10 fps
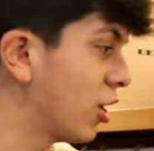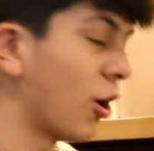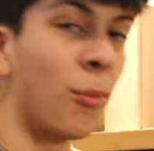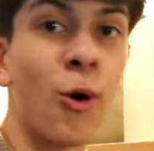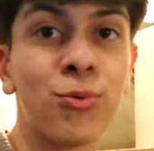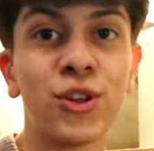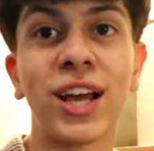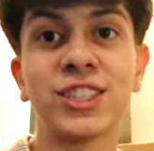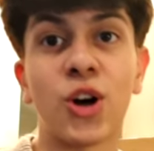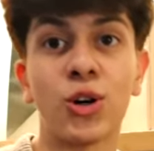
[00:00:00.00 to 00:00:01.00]
Hopefully you
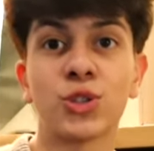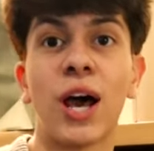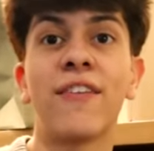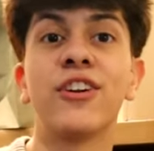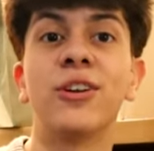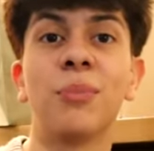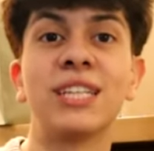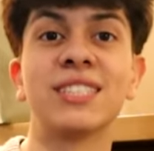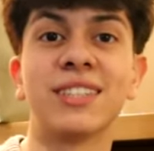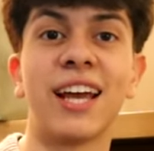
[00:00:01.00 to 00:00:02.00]
guys are also having an
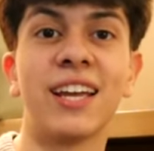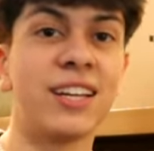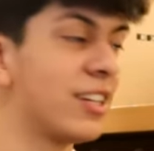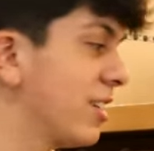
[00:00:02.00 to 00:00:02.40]
amazing day.